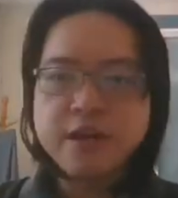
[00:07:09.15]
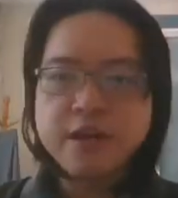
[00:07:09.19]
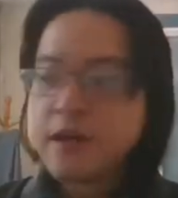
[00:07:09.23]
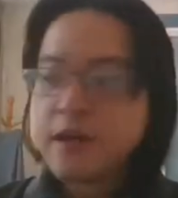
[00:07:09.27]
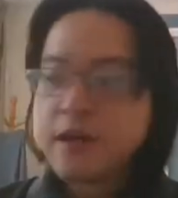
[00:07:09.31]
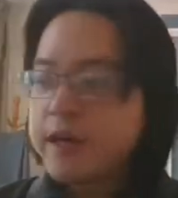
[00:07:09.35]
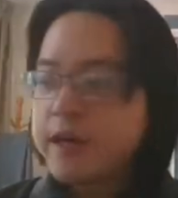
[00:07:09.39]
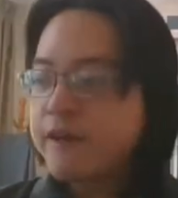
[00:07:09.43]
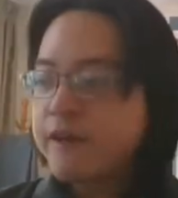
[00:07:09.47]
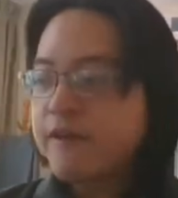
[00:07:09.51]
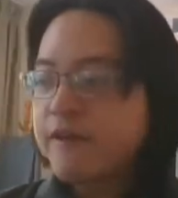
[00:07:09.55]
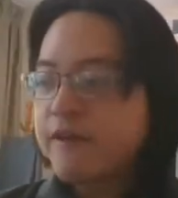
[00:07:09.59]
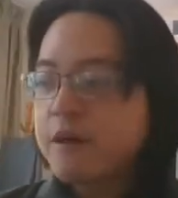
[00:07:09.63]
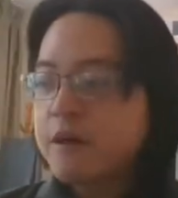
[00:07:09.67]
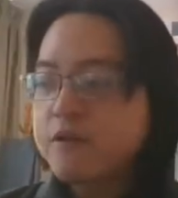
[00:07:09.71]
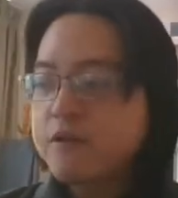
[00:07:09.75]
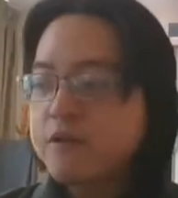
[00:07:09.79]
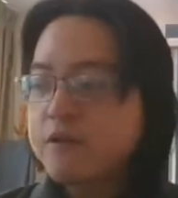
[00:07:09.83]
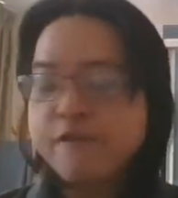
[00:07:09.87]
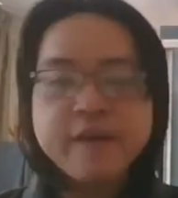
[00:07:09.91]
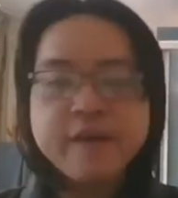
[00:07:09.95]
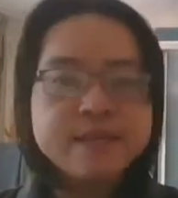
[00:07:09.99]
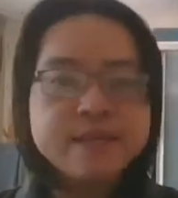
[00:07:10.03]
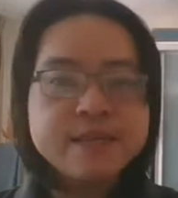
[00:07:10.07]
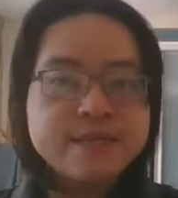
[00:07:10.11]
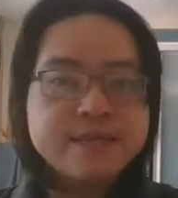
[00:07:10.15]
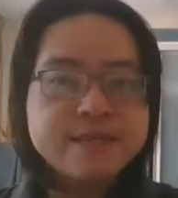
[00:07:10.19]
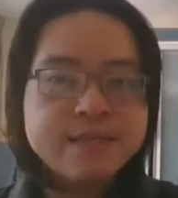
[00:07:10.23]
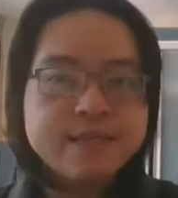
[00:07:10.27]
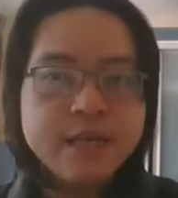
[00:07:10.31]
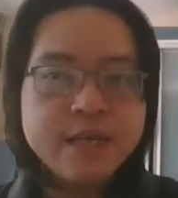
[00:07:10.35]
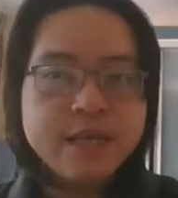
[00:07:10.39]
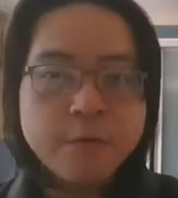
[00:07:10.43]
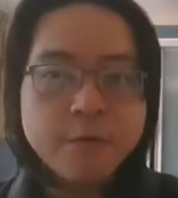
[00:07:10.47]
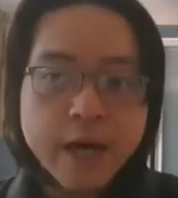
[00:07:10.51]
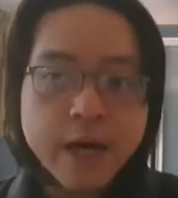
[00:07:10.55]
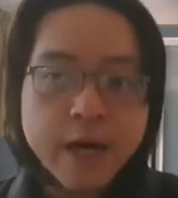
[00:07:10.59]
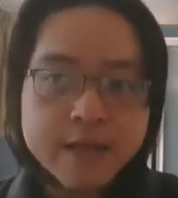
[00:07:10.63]
If I want to find
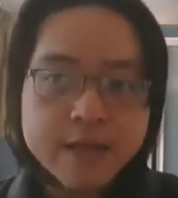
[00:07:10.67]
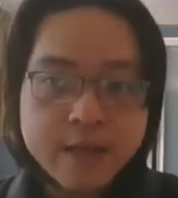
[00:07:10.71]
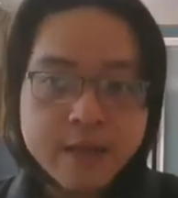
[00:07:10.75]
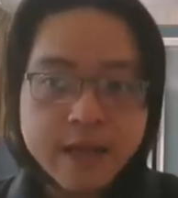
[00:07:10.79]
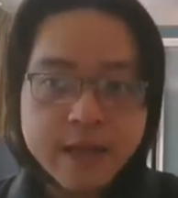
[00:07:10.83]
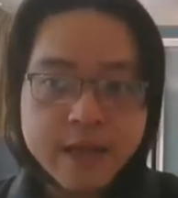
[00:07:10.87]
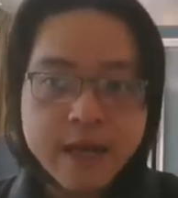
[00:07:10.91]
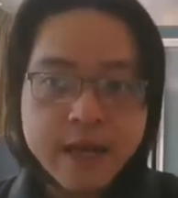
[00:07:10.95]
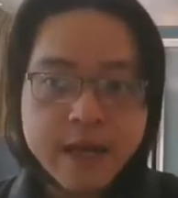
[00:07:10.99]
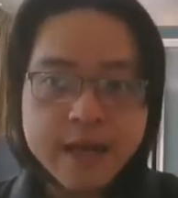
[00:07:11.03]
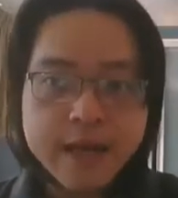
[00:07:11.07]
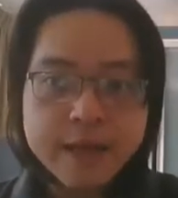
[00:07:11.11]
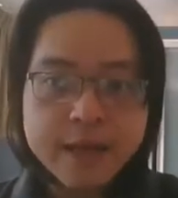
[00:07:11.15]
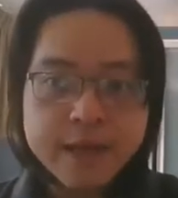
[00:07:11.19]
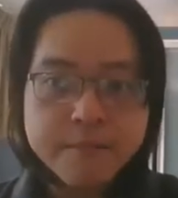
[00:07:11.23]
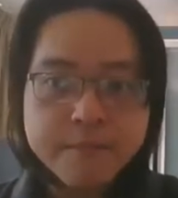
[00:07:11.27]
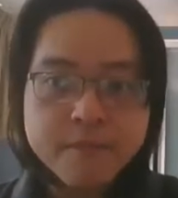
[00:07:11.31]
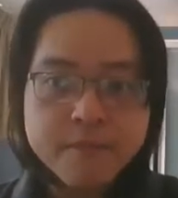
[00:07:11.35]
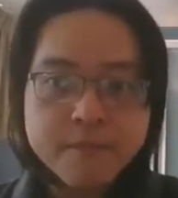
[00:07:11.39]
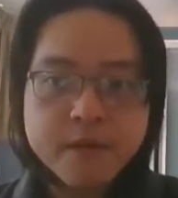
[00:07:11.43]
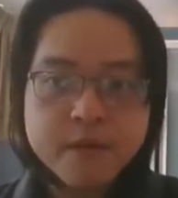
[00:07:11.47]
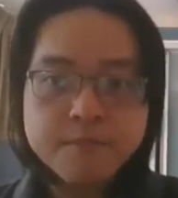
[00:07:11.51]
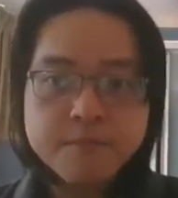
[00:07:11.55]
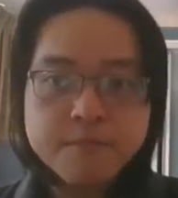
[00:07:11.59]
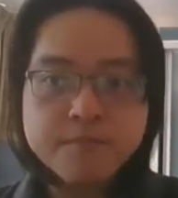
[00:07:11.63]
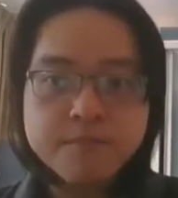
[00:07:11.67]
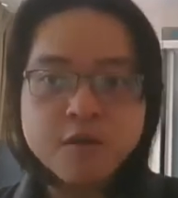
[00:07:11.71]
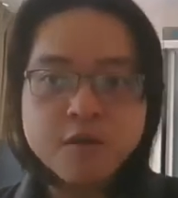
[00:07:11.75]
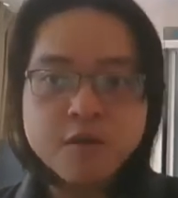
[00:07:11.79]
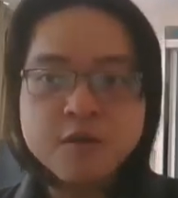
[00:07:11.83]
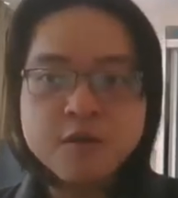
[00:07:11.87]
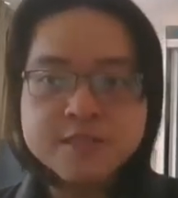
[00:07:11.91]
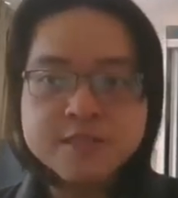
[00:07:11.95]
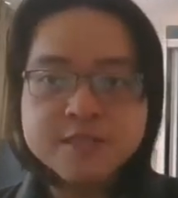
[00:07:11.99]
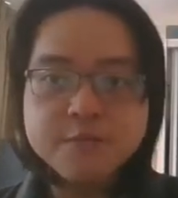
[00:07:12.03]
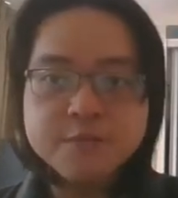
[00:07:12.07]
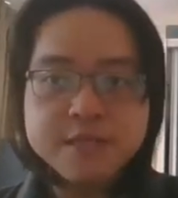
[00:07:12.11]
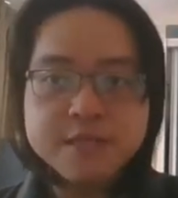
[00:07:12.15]
C1, I close
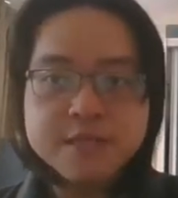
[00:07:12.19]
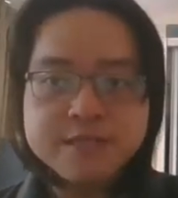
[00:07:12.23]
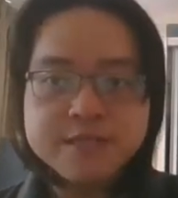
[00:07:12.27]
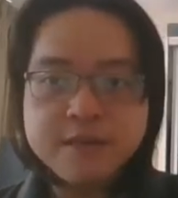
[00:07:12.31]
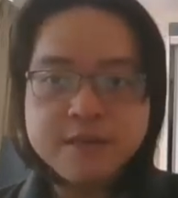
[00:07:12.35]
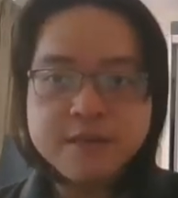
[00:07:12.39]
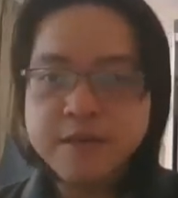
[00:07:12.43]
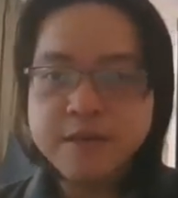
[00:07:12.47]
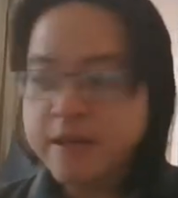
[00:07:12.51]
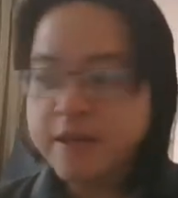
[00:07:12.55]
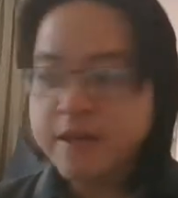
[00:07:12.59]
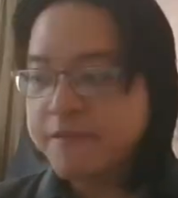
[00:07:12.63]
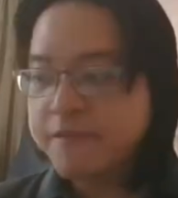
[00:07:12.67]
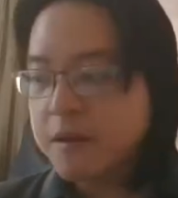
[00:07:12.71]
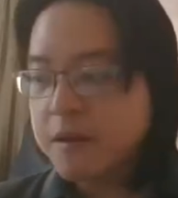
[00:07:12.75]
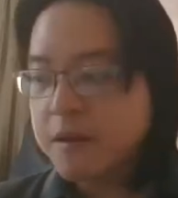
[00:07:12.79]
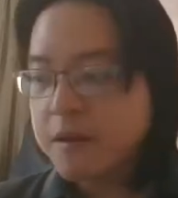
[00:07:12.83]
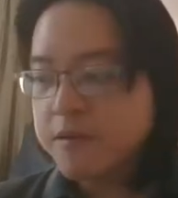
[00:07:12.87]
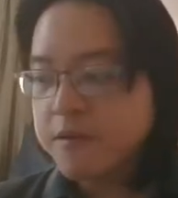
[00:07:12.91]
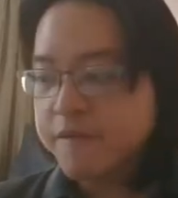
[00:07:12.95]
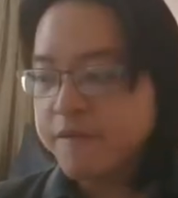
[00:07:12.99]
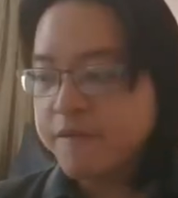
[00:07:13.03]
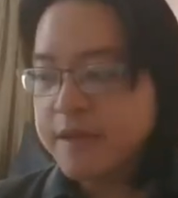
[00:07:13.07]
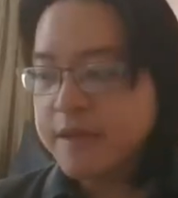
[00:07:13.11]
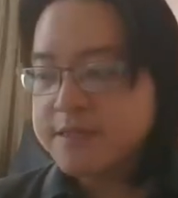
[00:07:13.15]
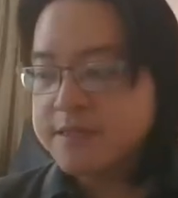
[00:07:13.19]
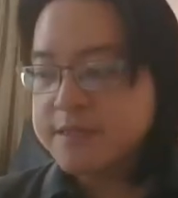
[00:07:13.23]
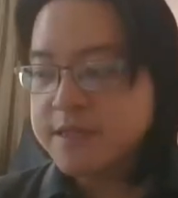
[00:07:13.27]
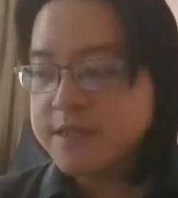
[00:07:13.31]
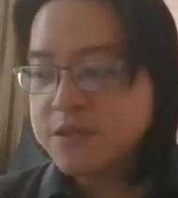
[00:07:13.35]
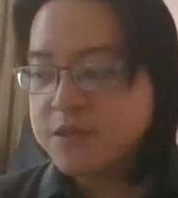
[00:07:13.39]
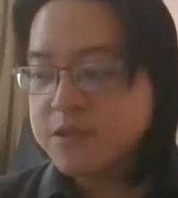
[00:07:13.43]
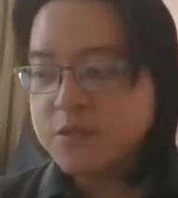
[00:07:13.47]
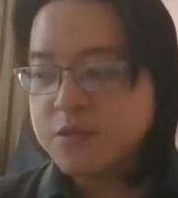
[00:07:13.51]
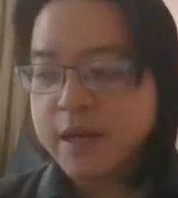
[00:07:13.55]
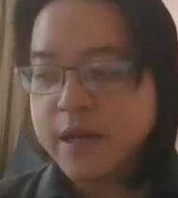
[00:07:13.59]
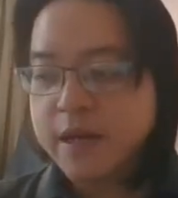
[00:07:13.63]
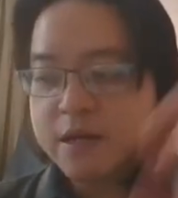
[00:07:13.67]
it with C1. If I want to find
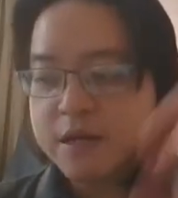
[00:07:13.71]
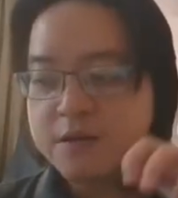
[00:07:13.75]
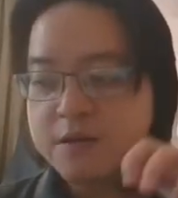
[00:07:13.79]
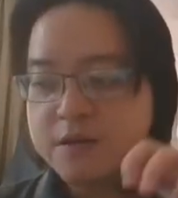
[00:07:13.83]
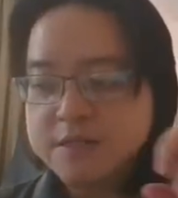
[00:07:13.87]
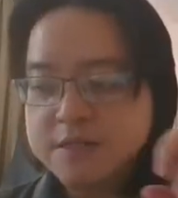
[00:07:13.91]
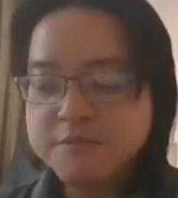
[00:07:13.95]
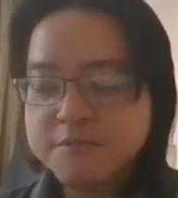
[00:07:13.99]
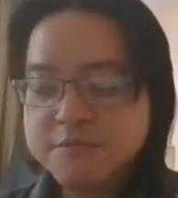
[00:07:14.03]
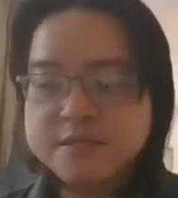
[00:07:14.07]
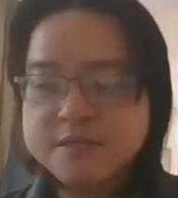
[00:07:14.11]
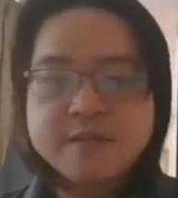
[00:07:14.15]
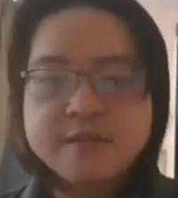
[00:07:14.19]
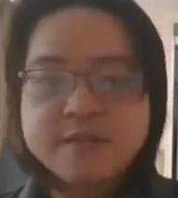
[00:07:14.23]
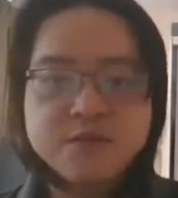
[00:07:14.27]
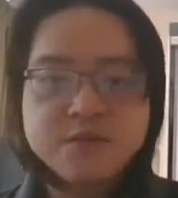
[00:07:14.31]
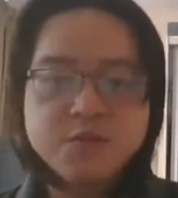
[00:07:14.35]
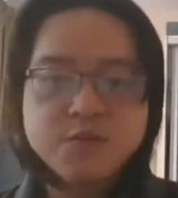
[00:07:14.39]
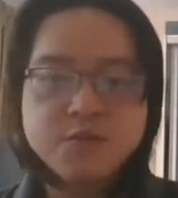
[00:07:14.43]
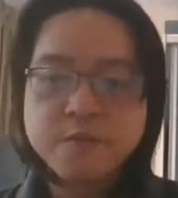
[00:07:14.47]
C2, I close it with C2.